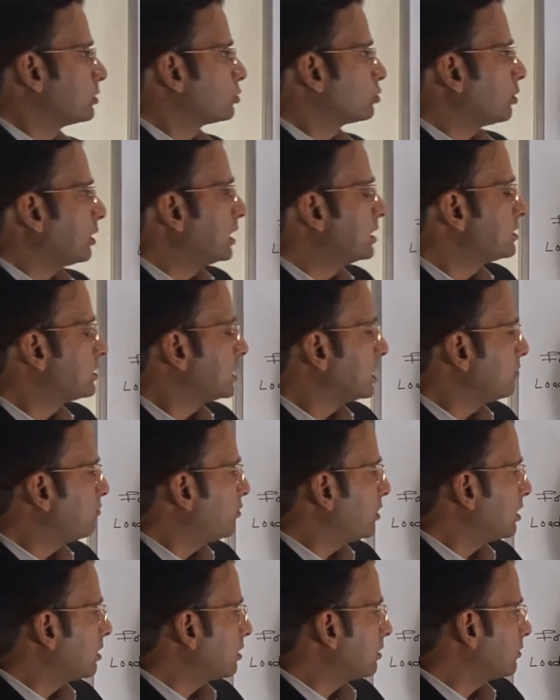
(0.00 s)
So in
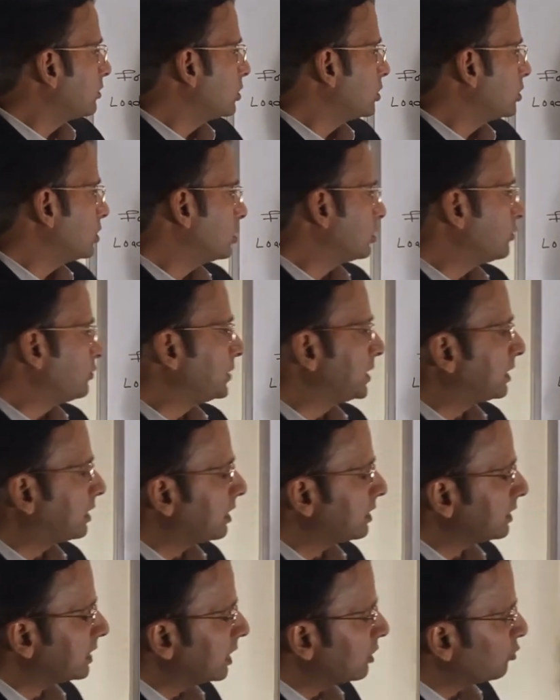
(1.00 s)
same way, we
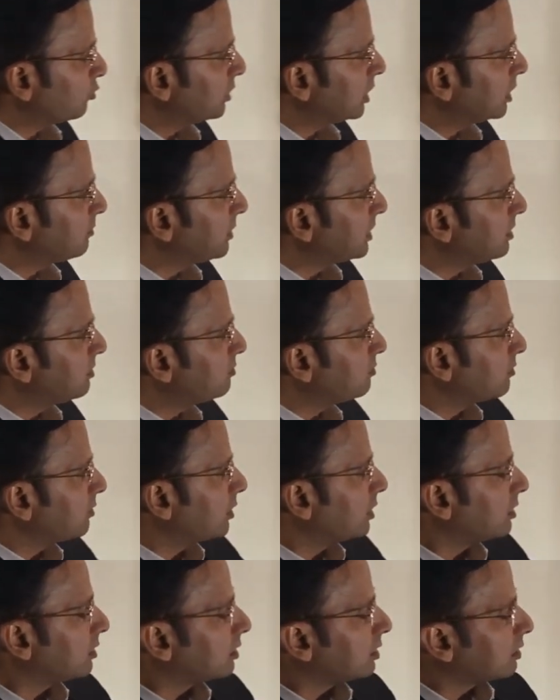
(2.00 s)
can calculate beam
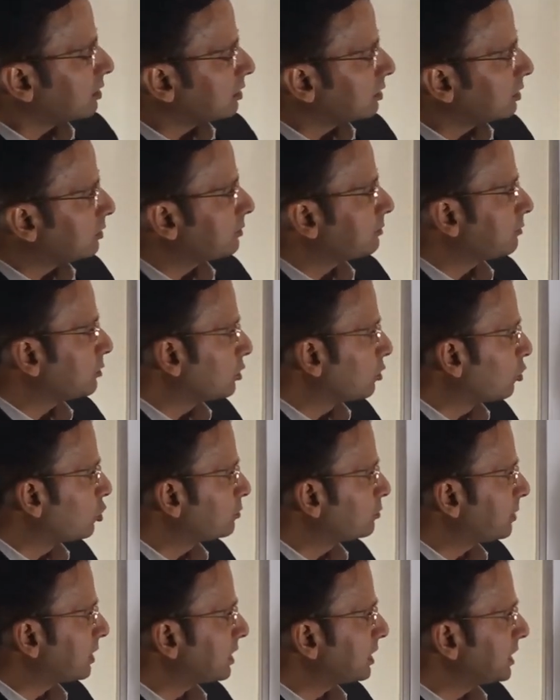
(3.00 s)

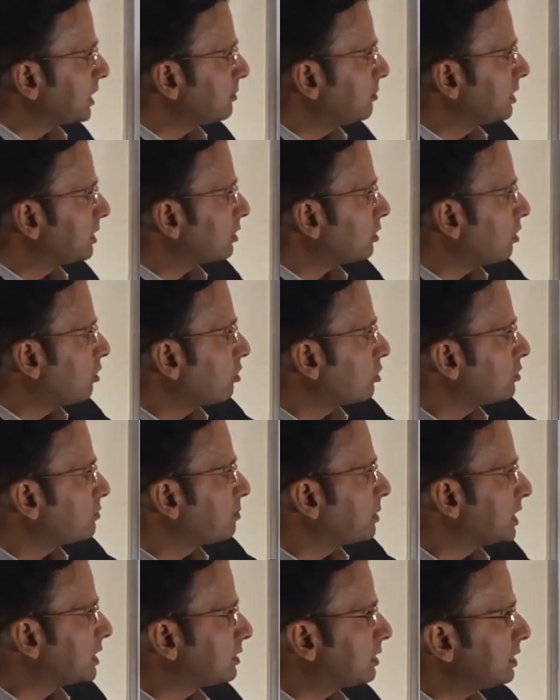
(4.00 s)
load per running meter
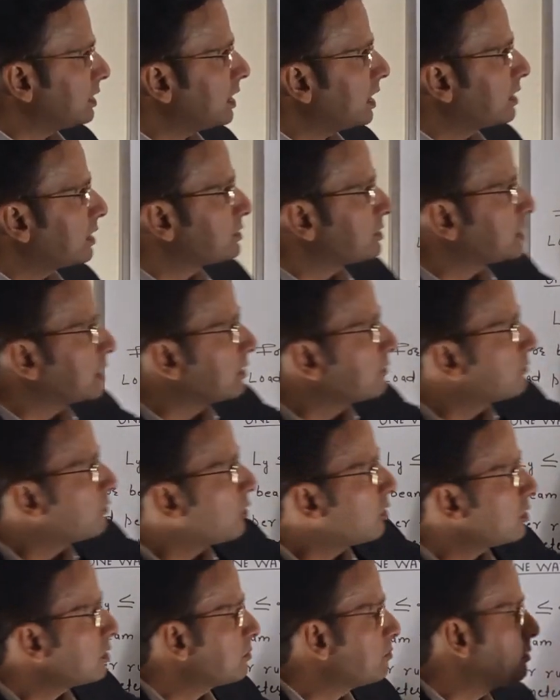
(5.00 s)
on B3 and same
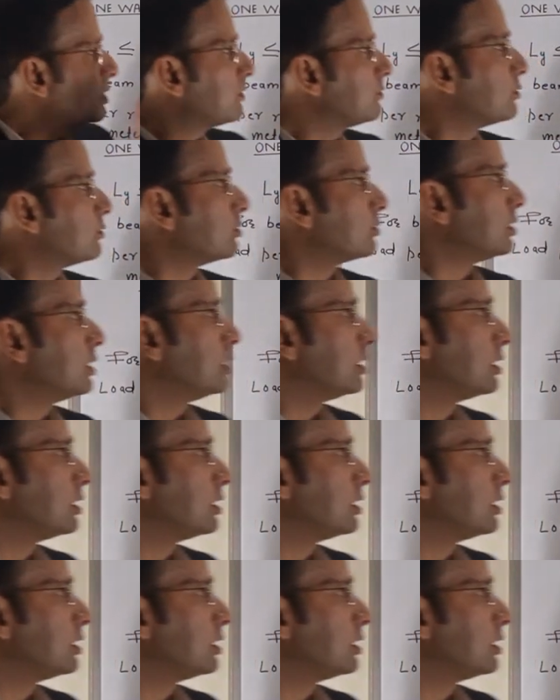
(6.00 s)
for B4.